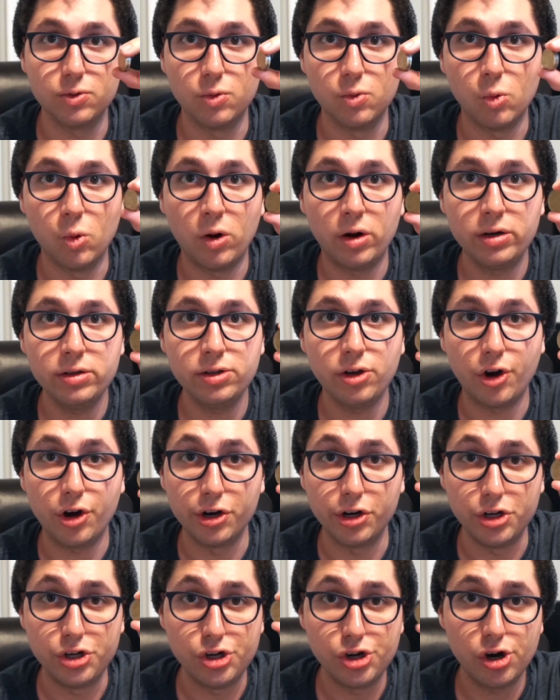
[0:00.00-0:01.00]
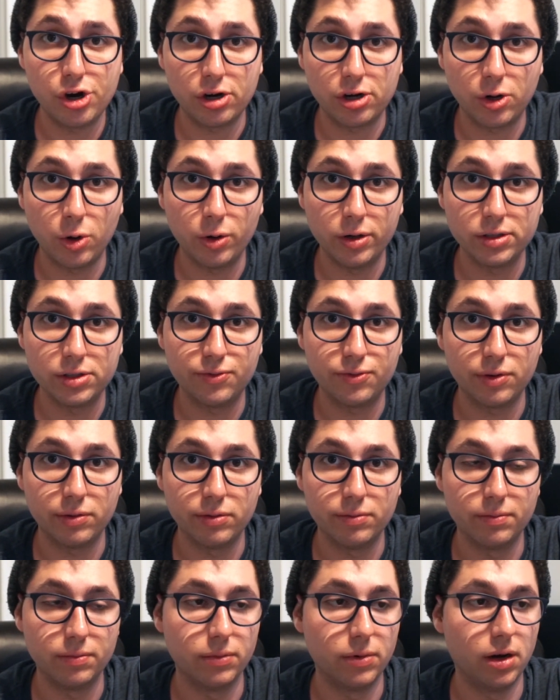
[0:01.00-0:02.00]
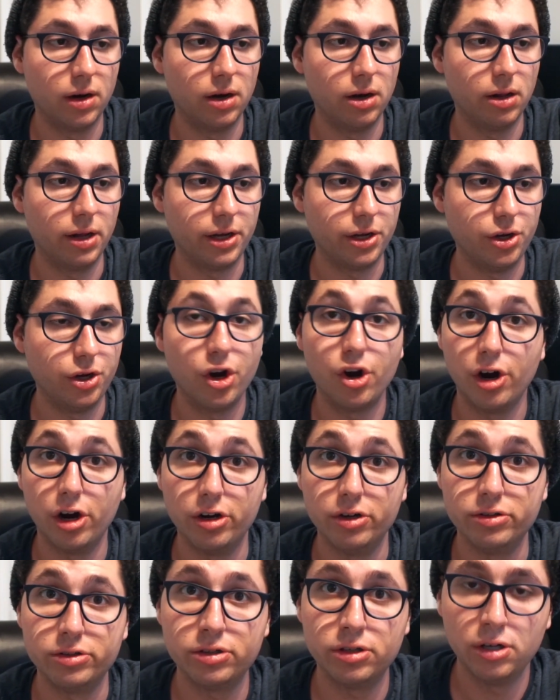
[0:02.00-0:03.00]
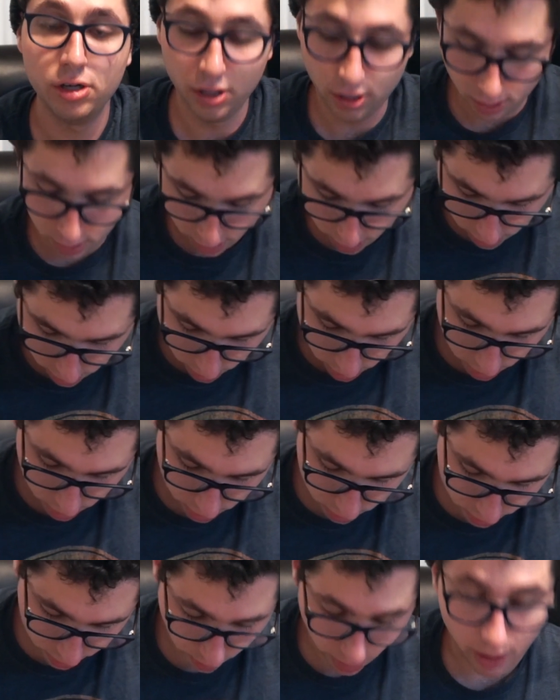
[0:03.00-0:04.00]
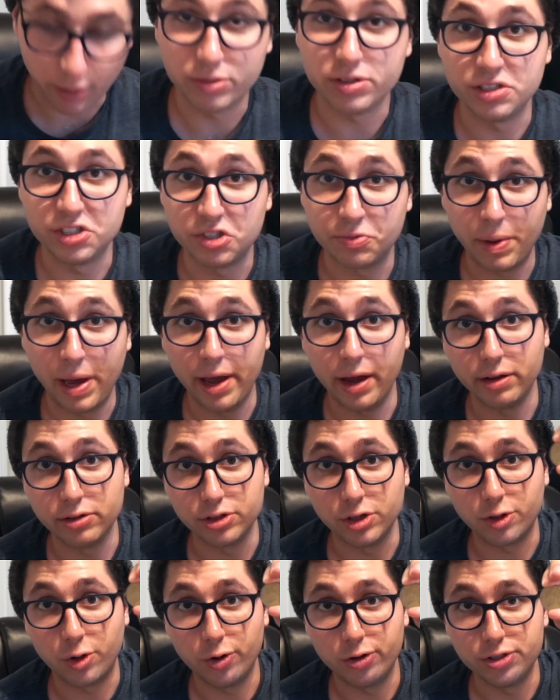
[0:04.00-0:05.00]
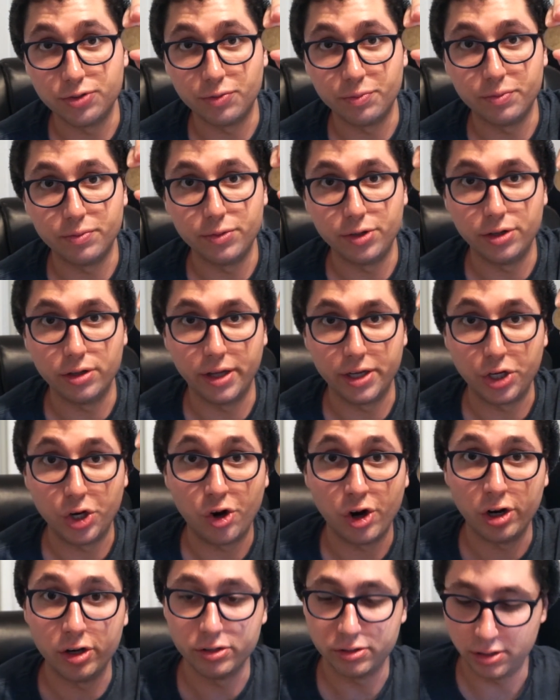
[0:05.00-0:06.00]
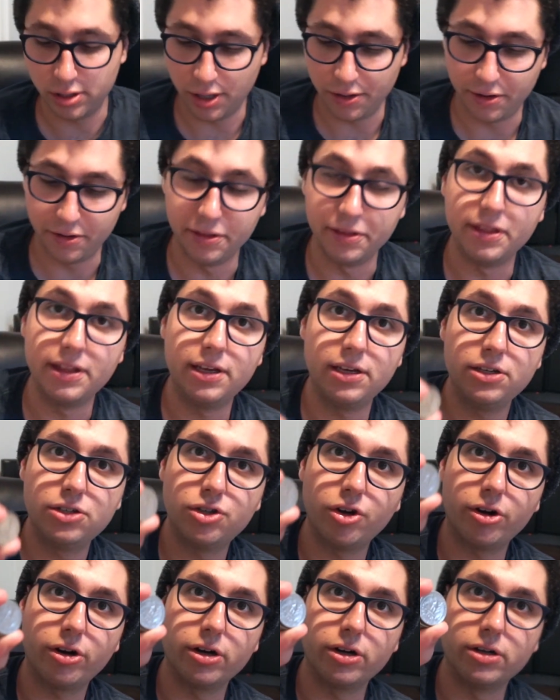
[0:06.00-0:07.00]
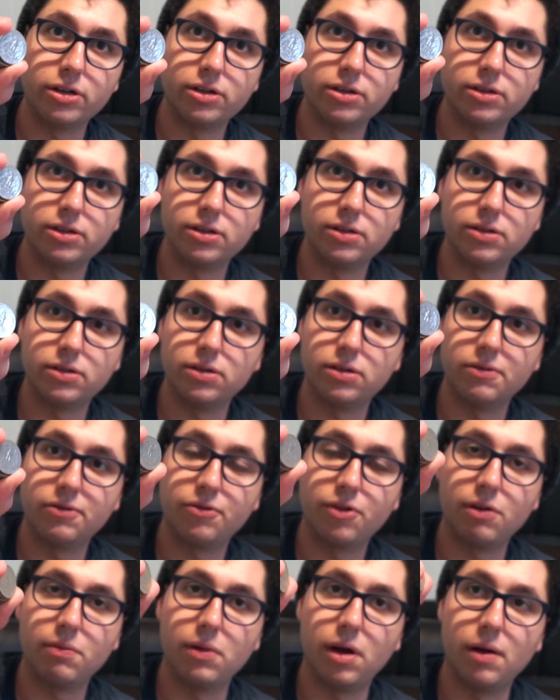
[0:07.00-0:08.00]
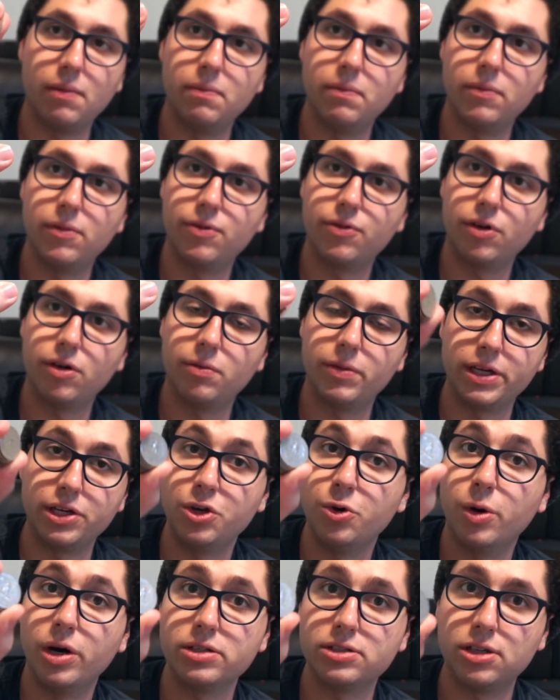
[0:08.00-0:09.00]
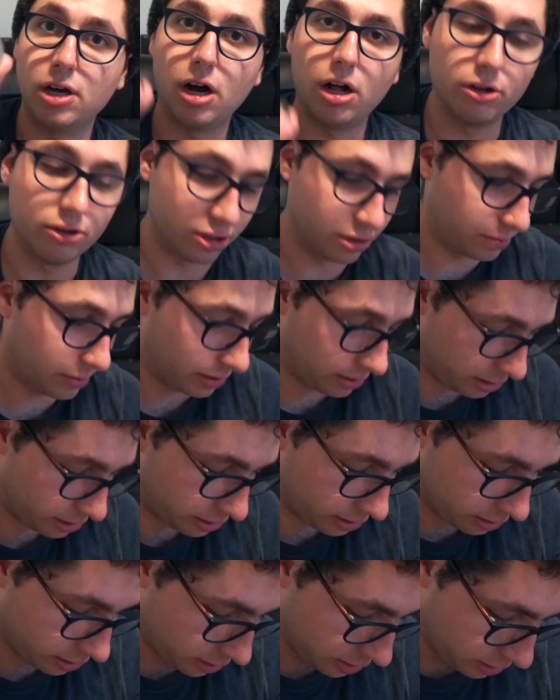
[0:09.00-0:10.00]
One are coins from like euros. So I was in Spain, so coins from like euros, and then these are from like US dollars, but here.